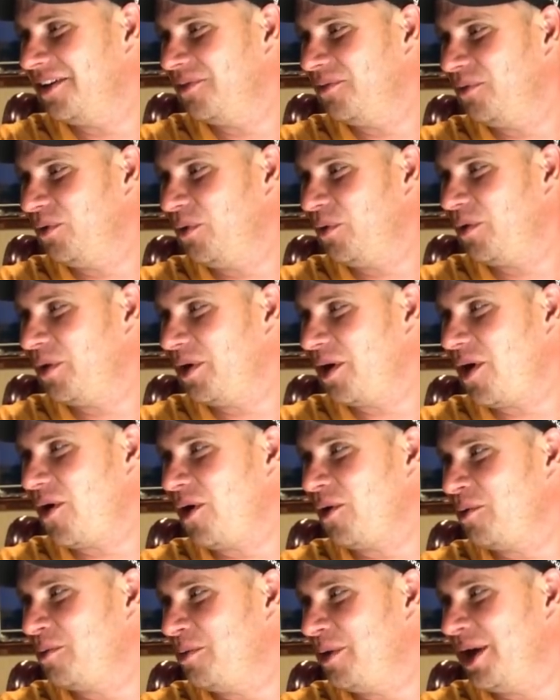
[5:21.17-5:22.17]

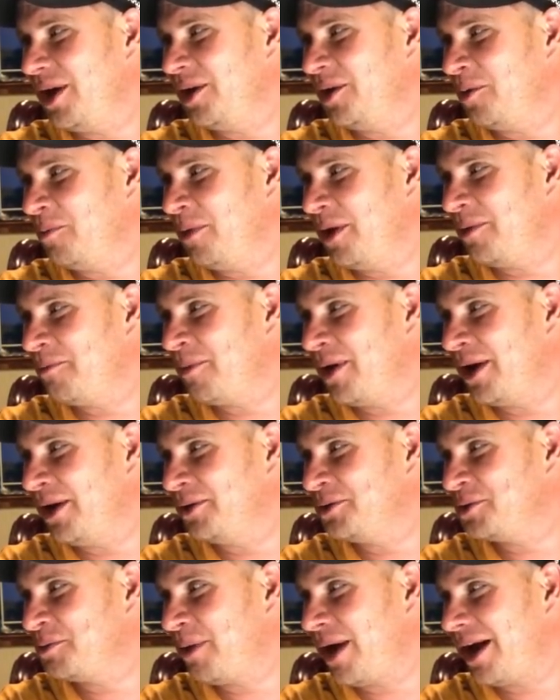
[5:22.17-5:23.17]
Are we being a little bit
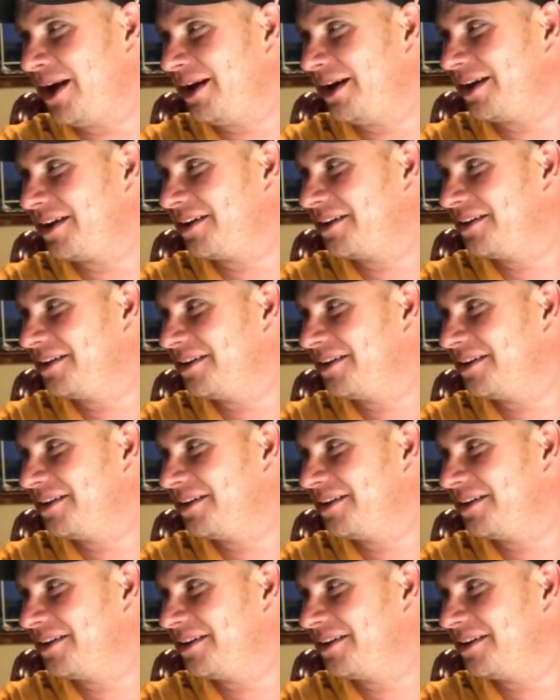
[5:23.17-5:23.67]
melodramatic?